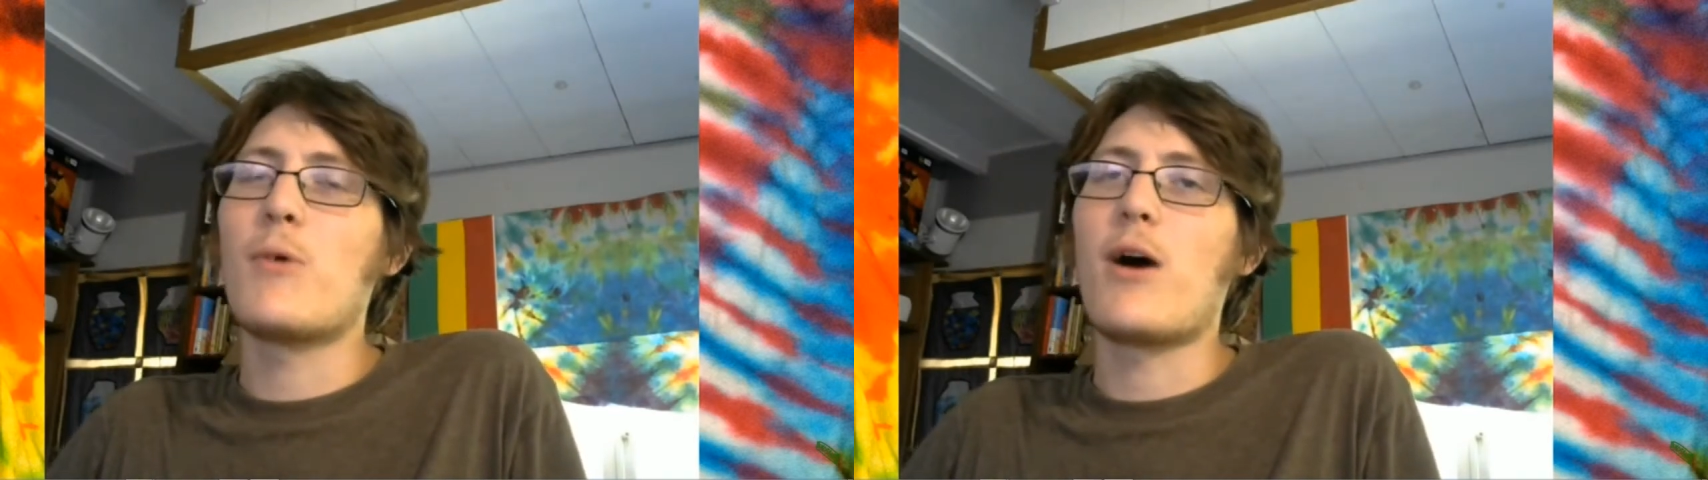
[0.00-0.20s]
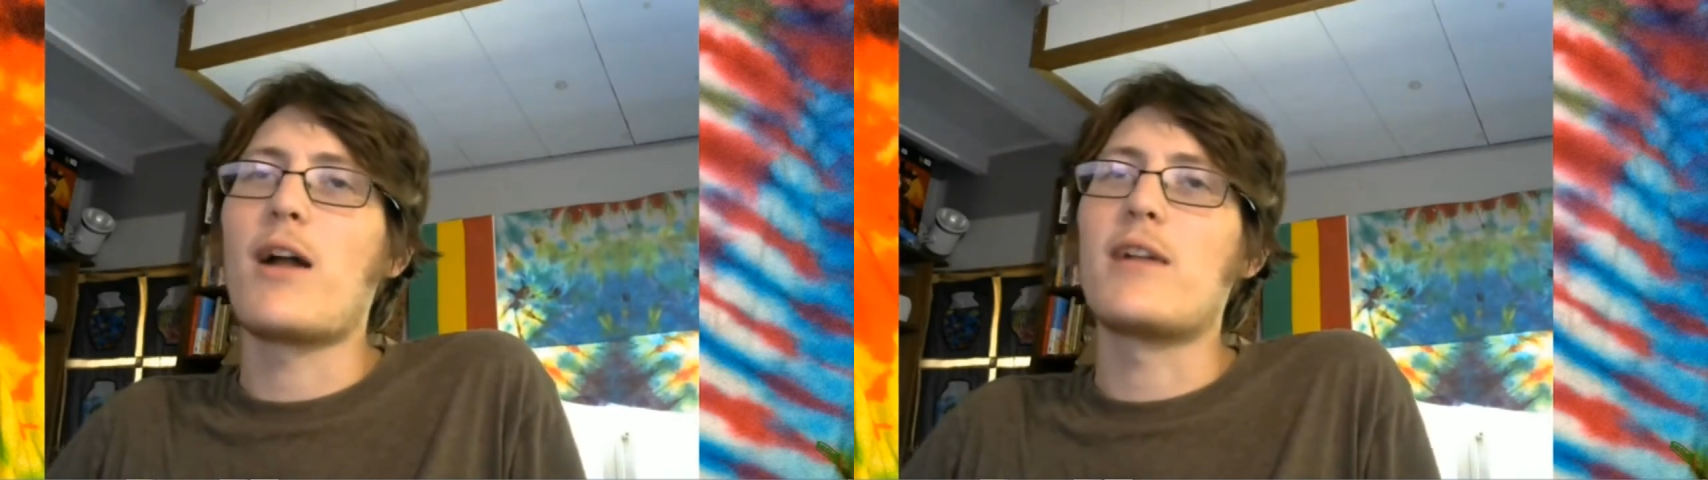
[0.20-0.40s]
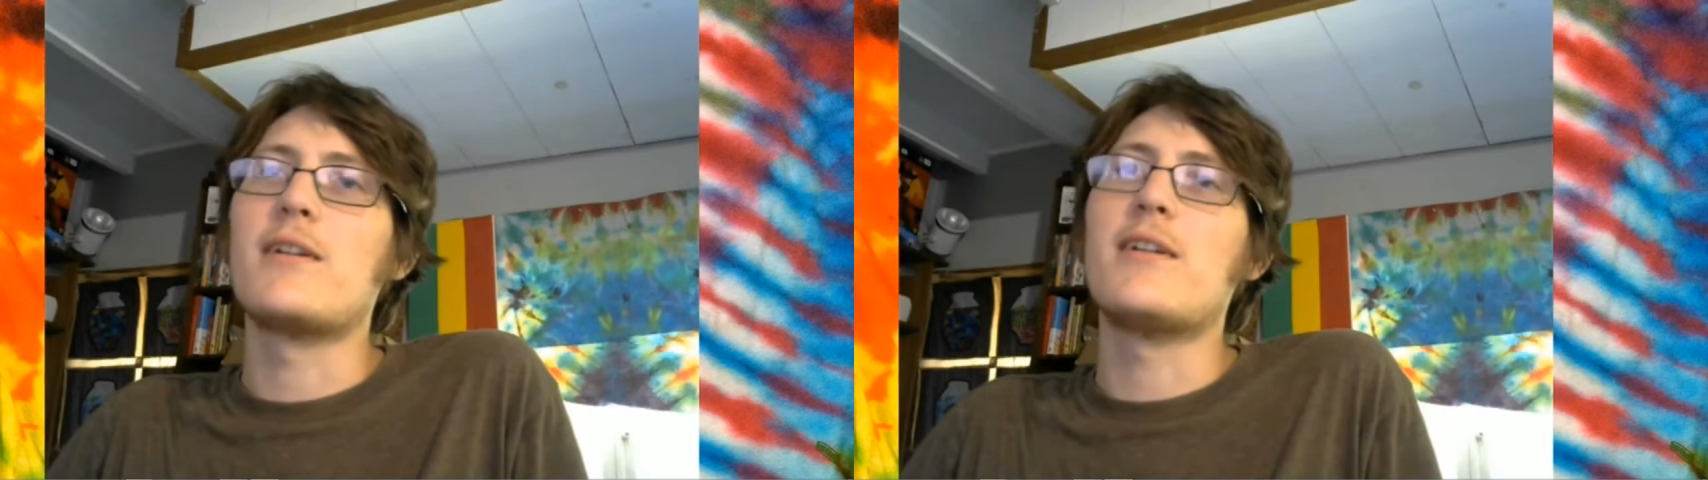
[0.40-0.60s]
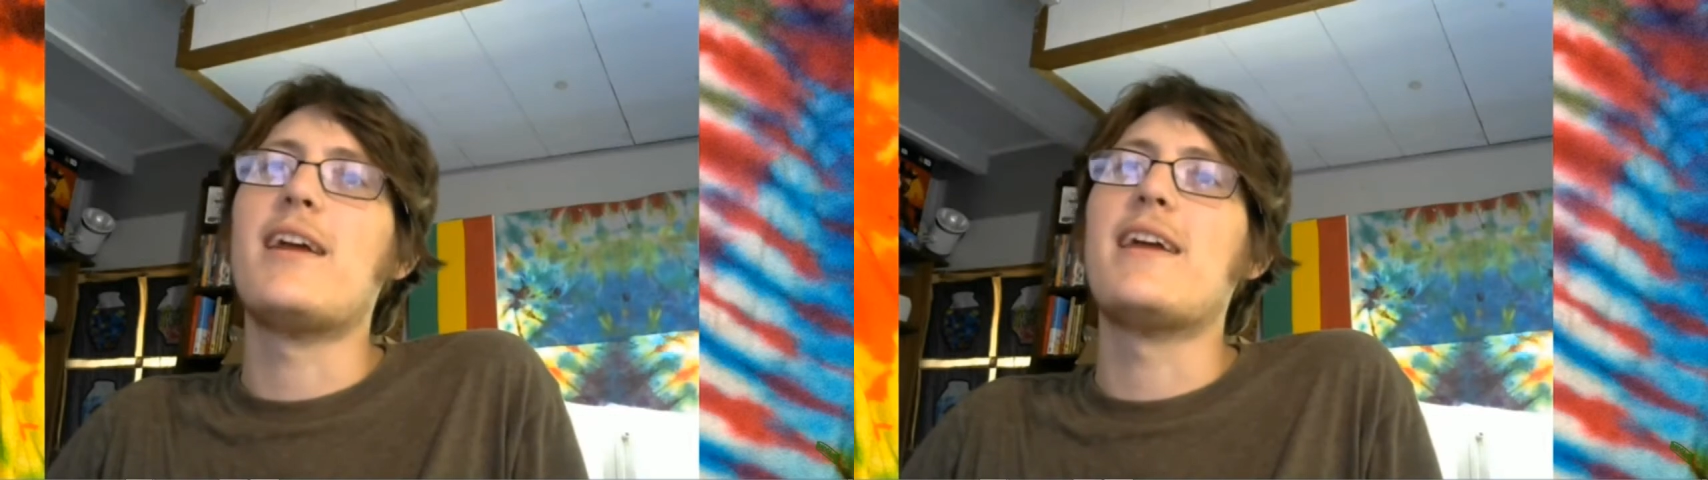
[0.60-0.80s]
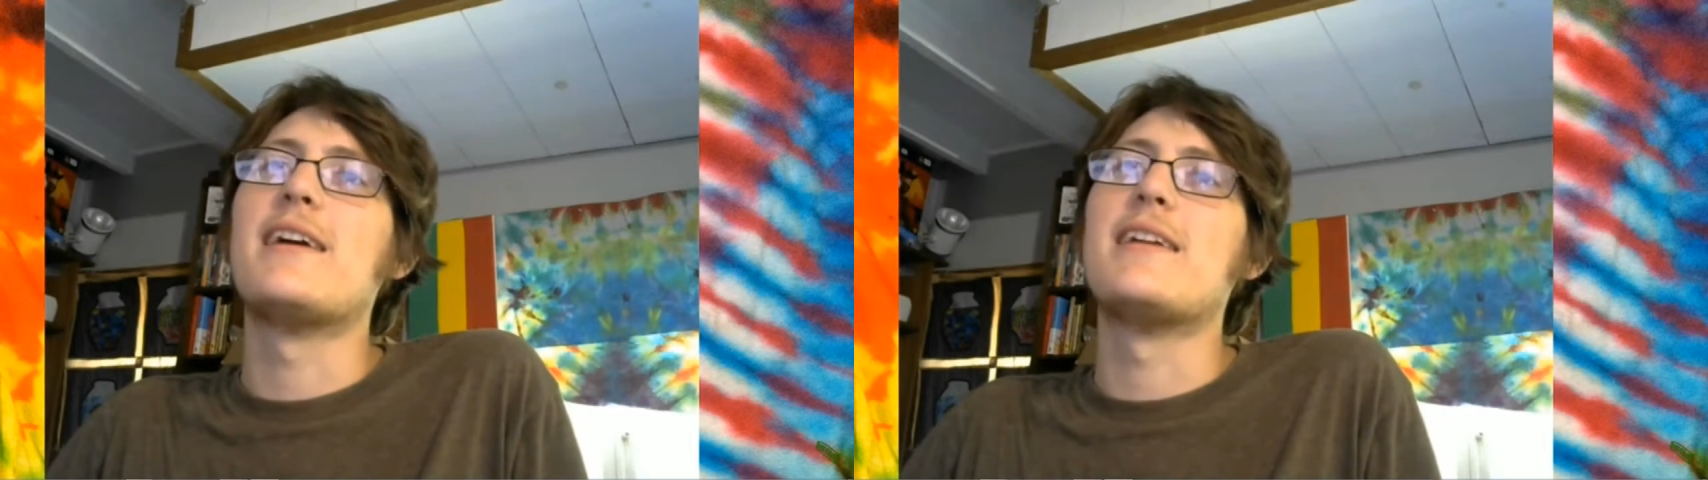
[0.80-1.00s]
water,
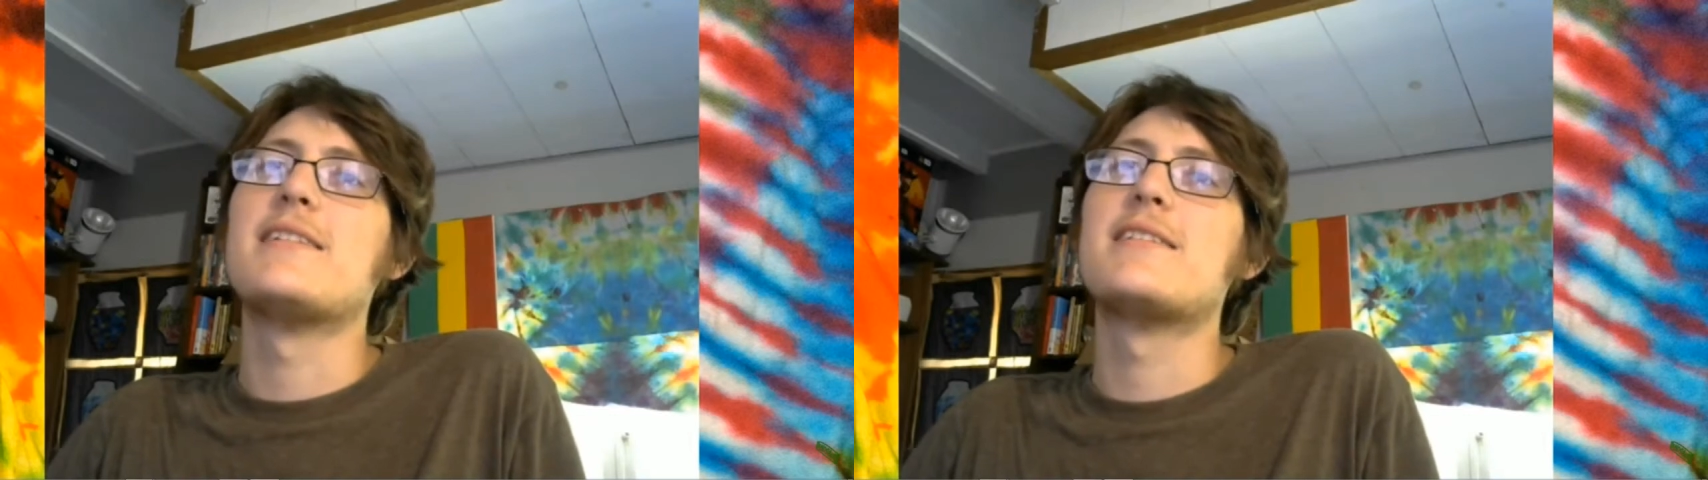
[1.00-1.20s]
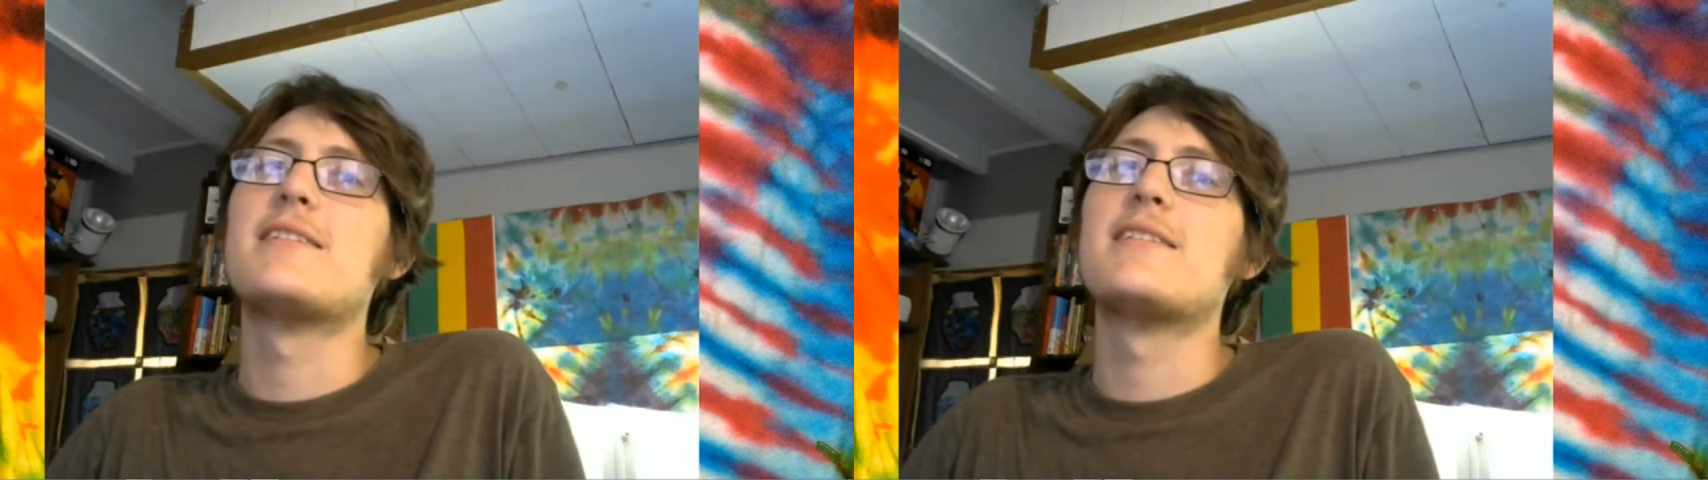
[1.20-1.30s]
and